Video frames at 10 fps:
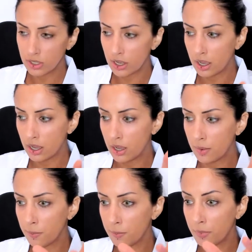
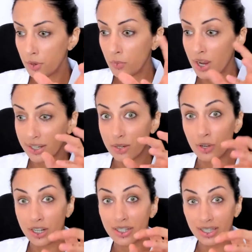But we actually
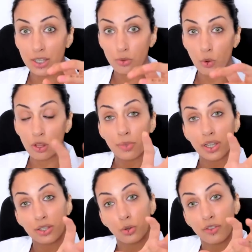want it to stay swollen
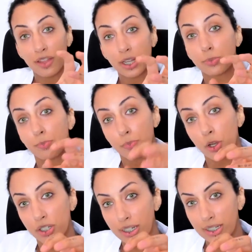because all of that is
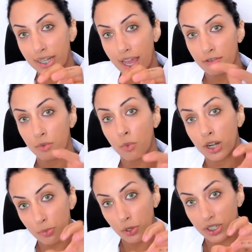pushing together, and while
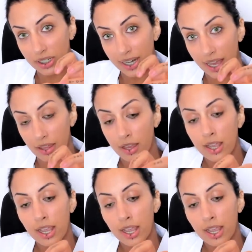it's pushing together,